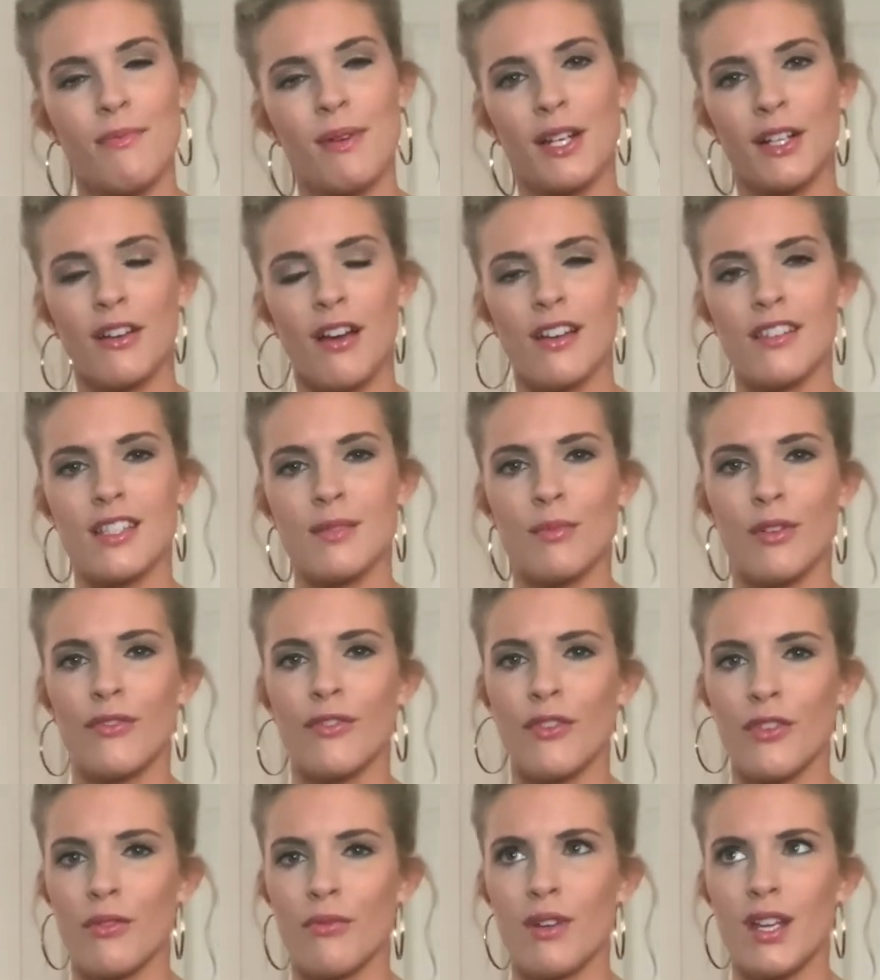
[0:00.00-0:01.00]
been a customer
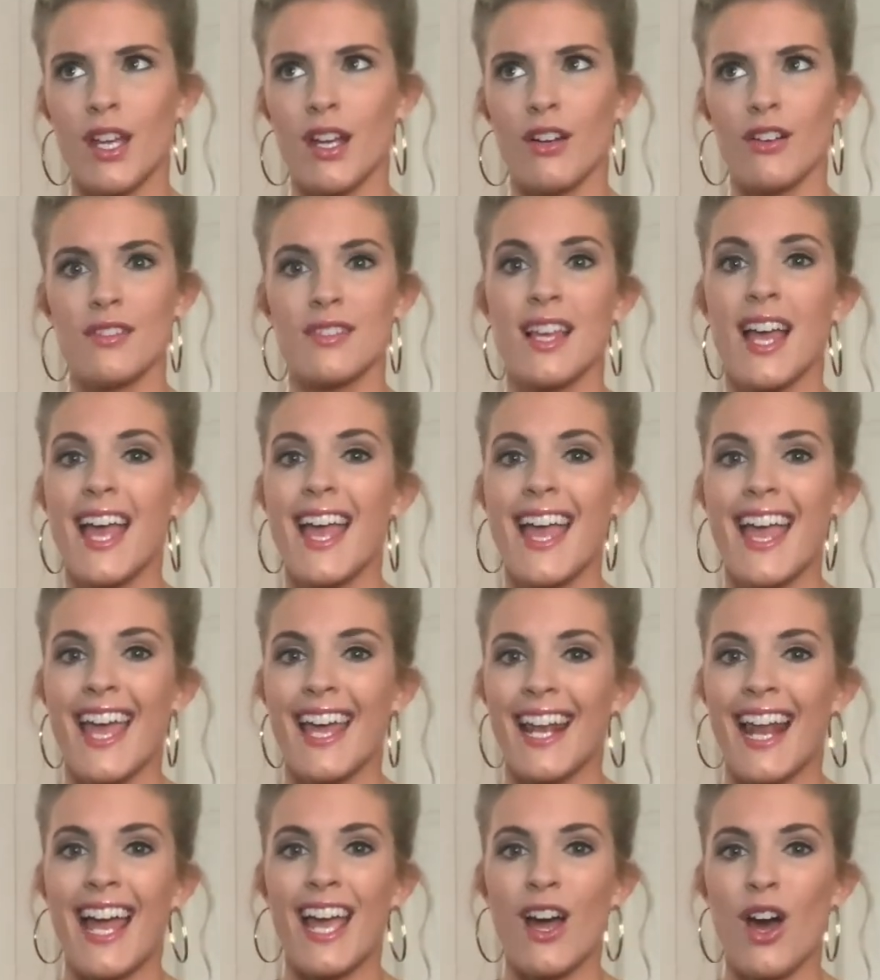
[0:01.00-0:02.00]
for three years
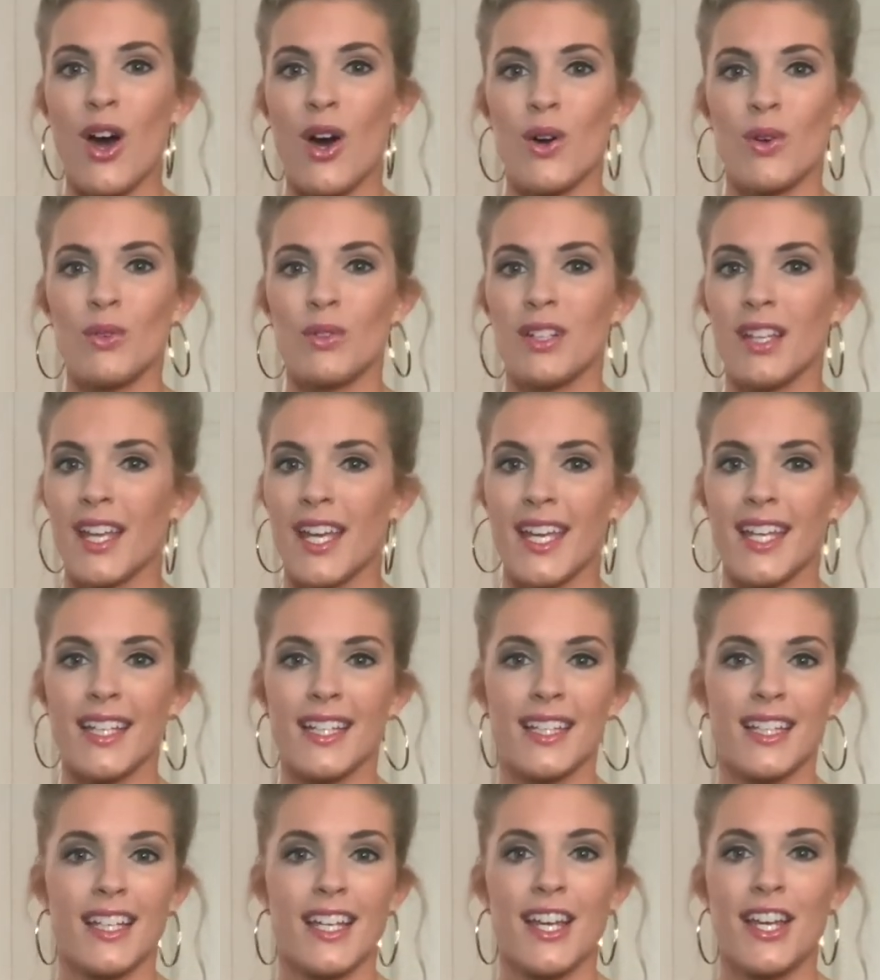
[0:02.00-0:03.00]
and I own like
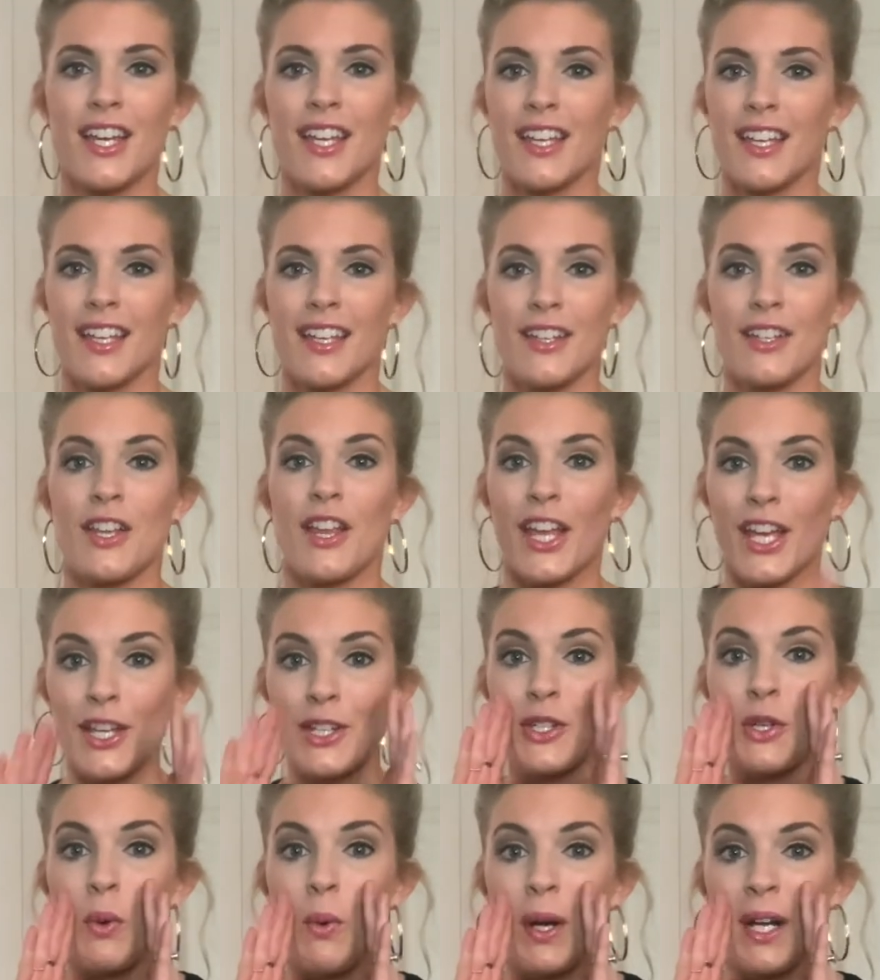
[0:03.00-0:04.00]

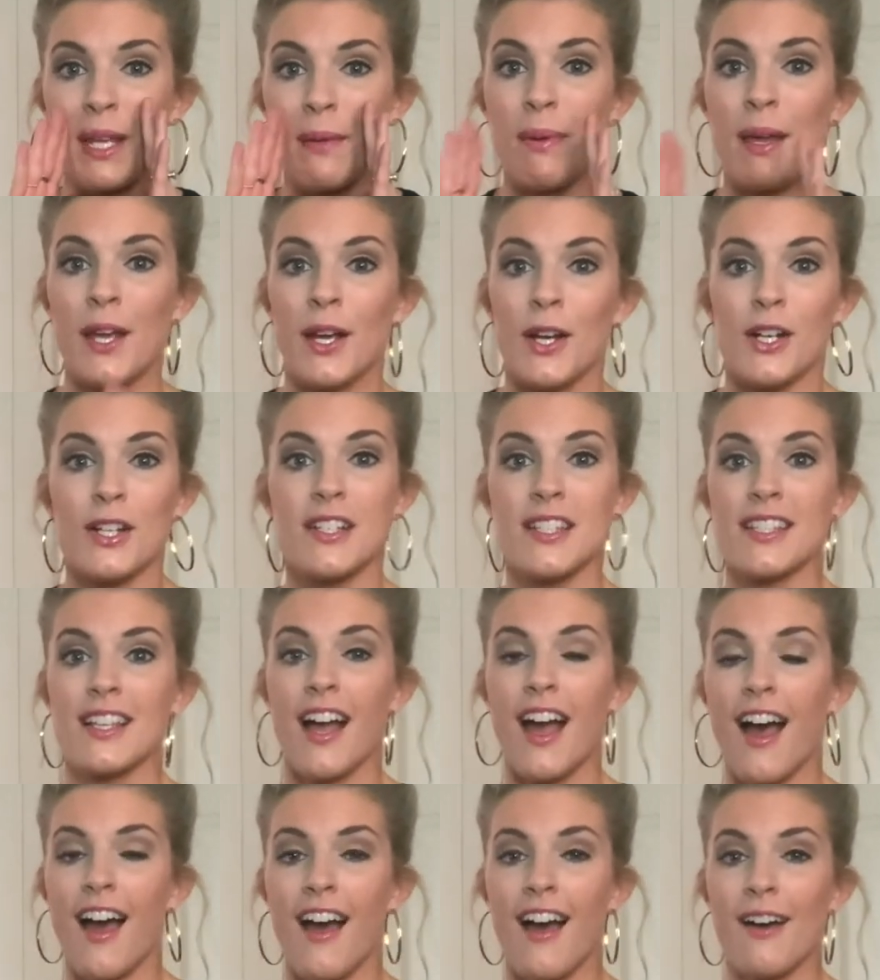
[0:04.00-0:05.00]
like 20 pairs
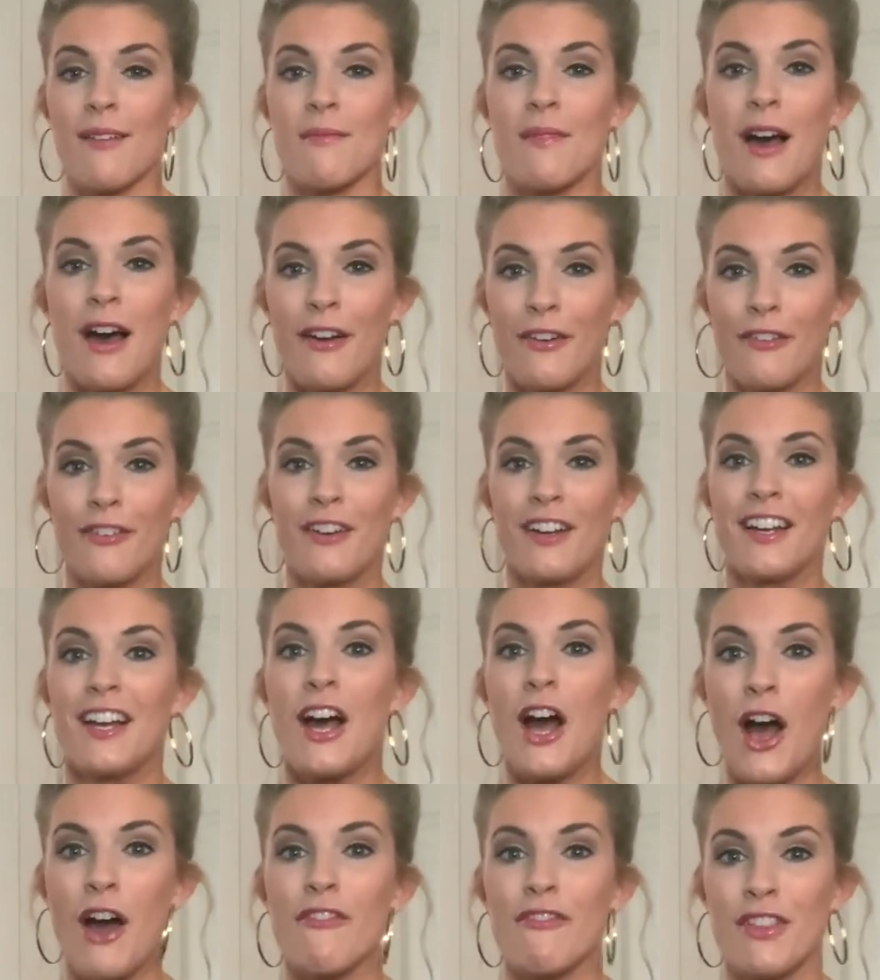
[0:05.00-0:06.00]
um, of,
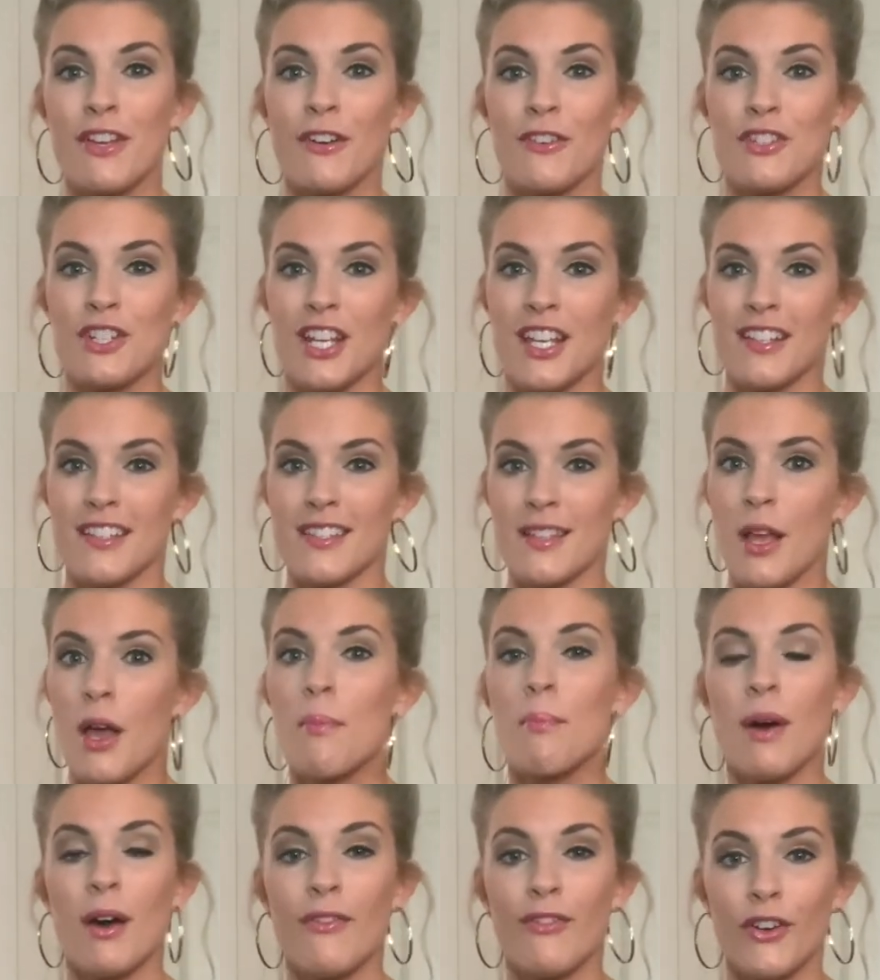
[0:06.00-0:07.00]
of their jeans,
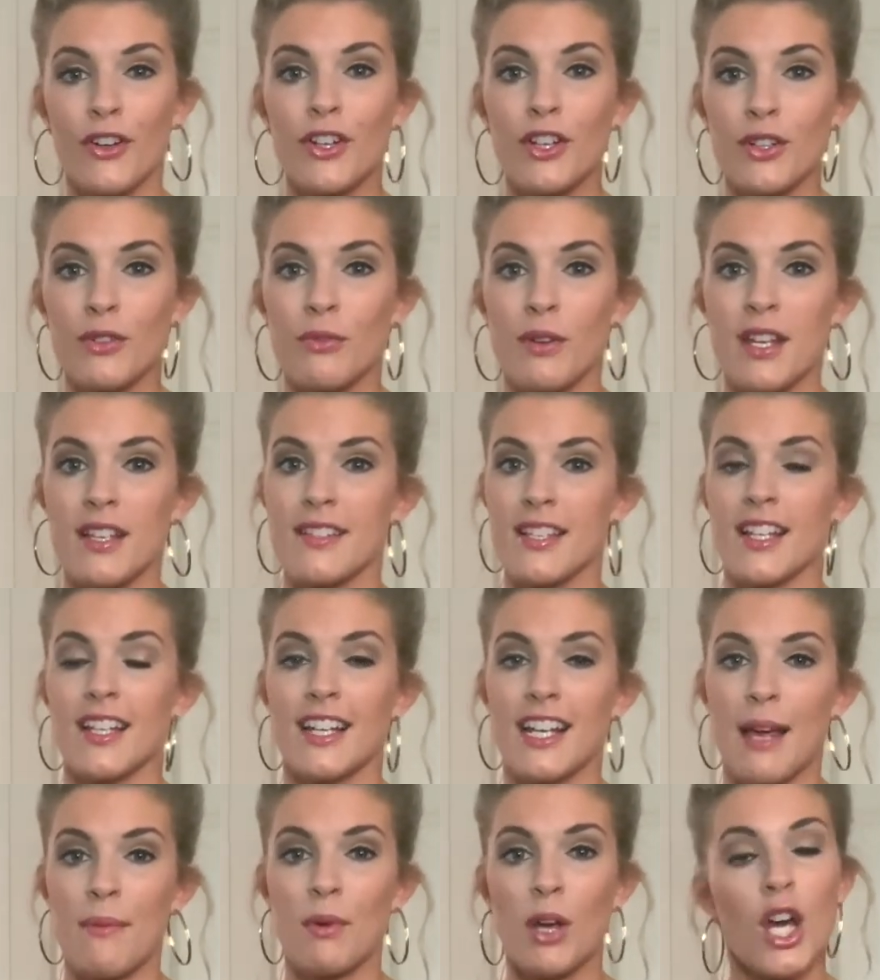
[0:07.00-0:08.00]
but for good reason.
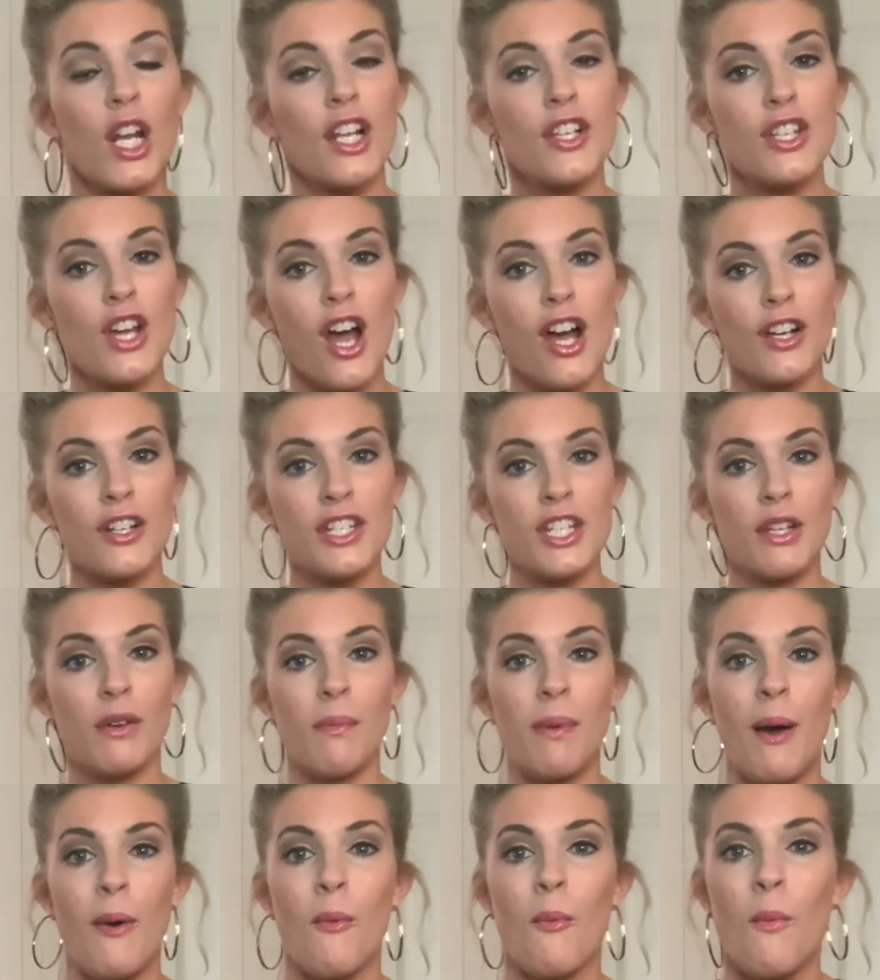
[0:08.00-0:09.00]
And I'm gonna talk to you
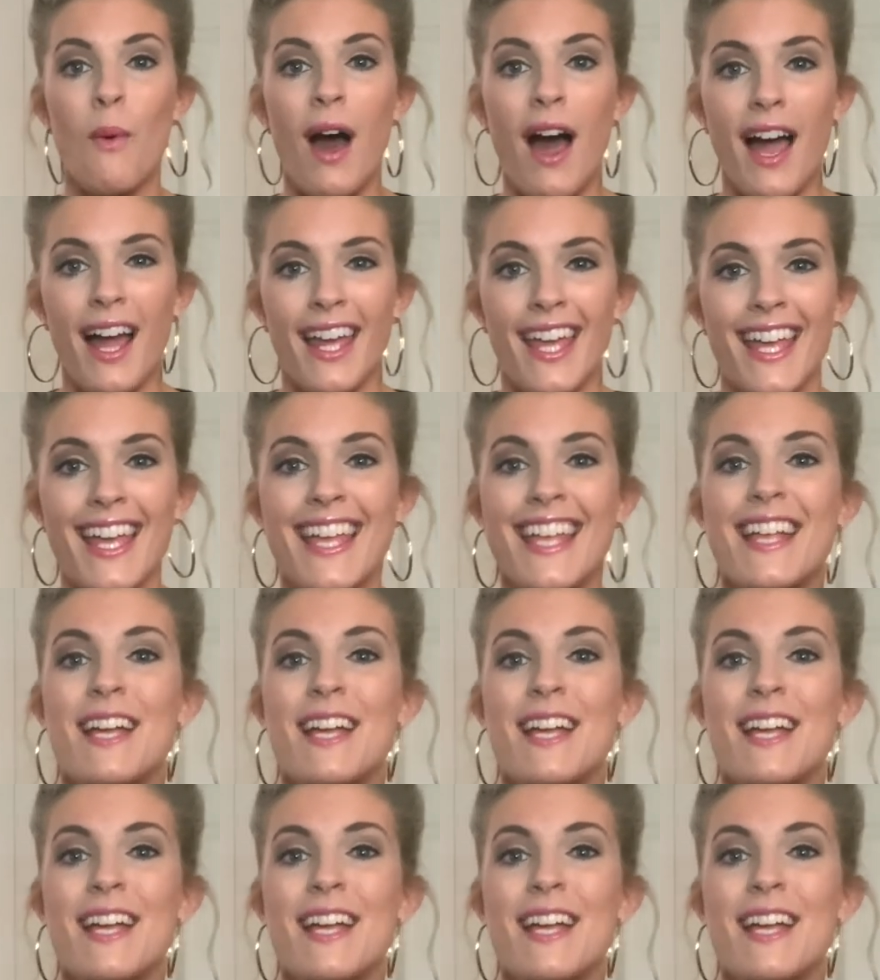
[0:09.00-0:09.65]
about why.